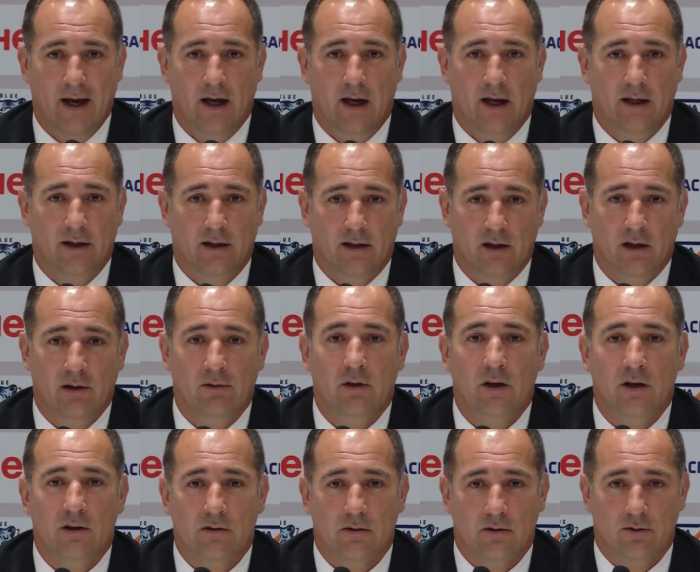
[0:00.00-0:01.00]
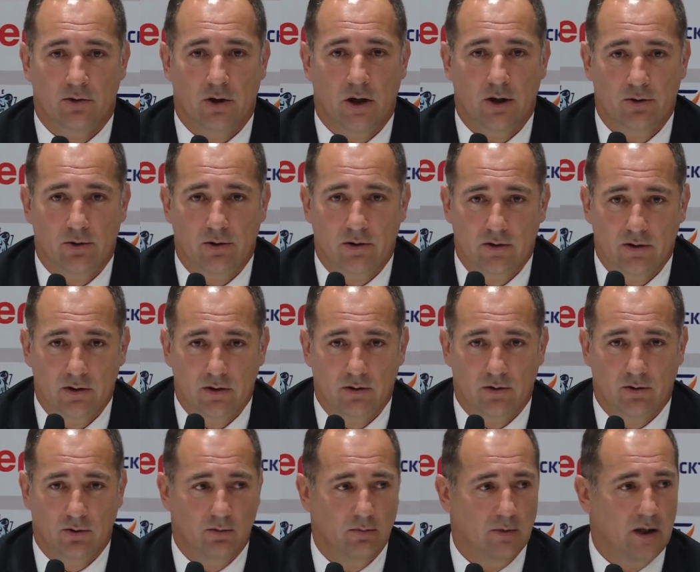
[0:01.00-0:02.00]
and giving
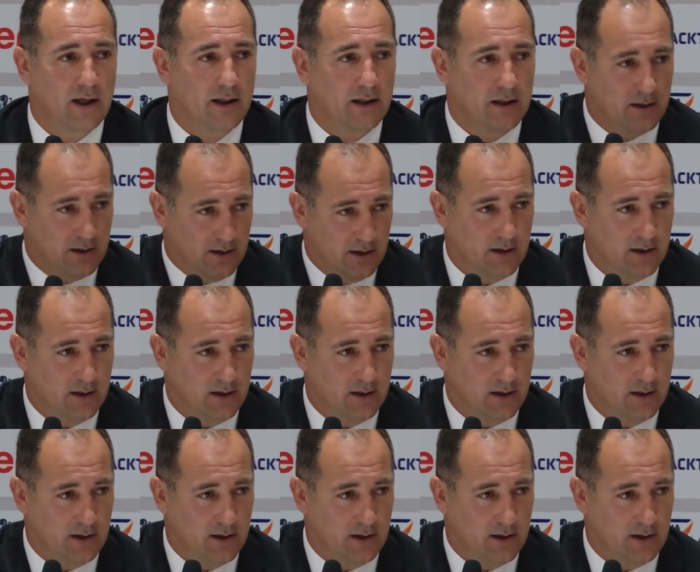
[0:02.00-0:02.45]
suggestions to my